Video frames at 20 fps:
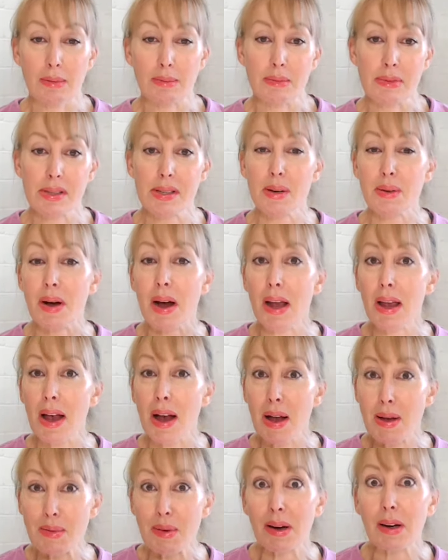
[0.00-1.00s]
So
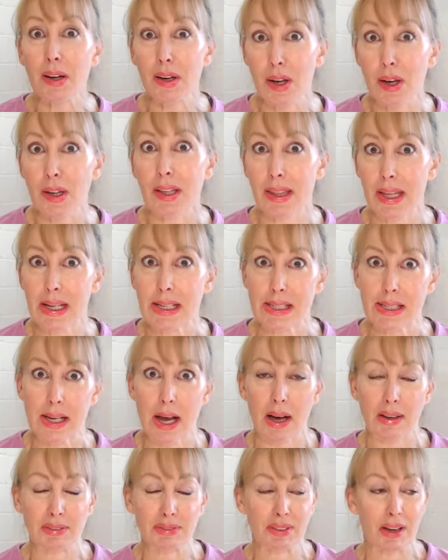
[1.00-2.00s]
I wear a lot of their
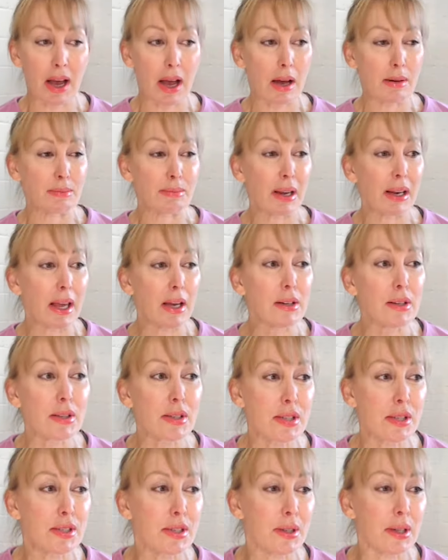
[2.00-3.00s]
stuff, but I
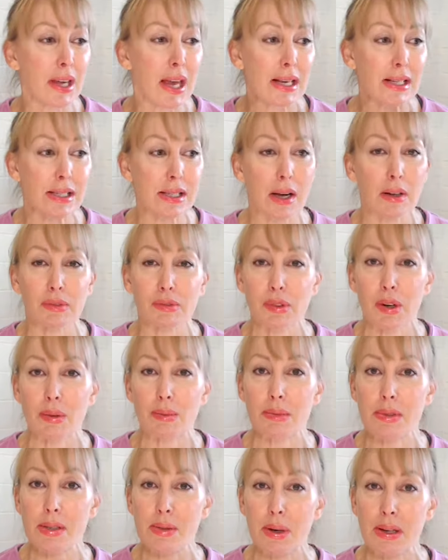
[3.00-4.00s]
also do get stuff
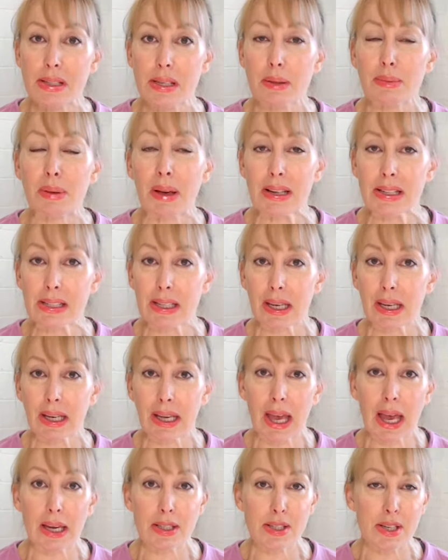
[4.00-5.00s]
from Sweaty Betty
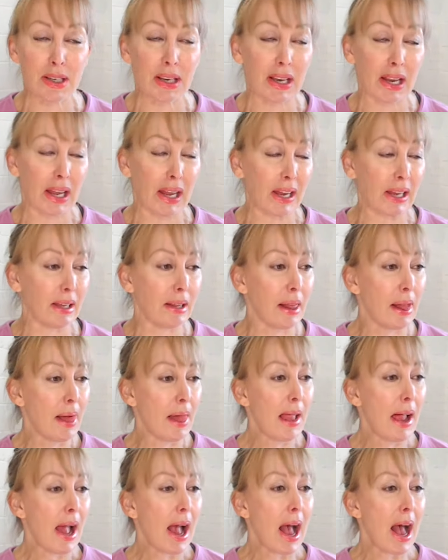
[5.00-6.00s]
occasionally,
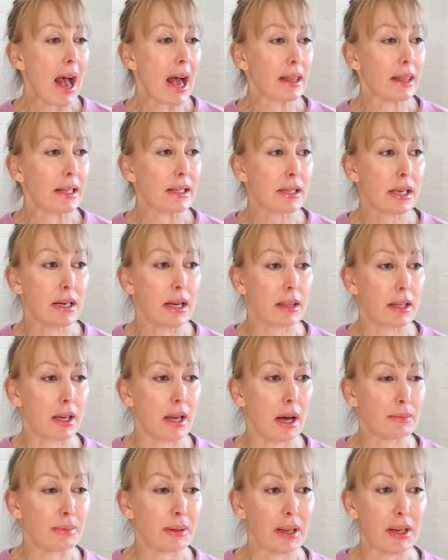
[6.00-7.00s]
and there's another
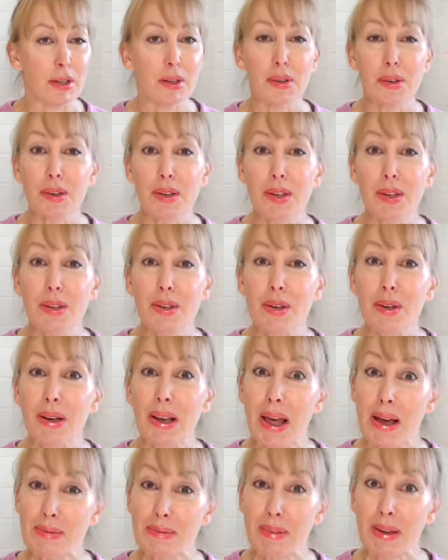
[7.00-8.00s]
company called
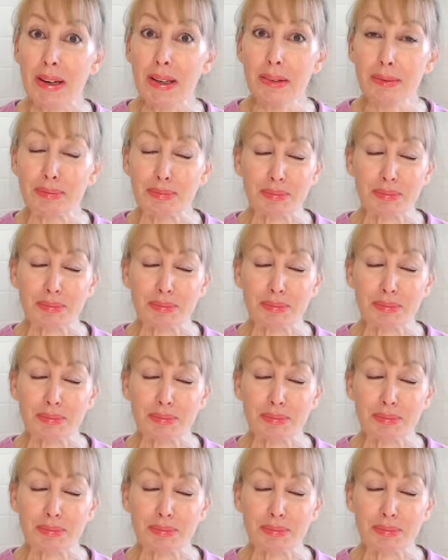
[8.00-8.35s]
Lululemon.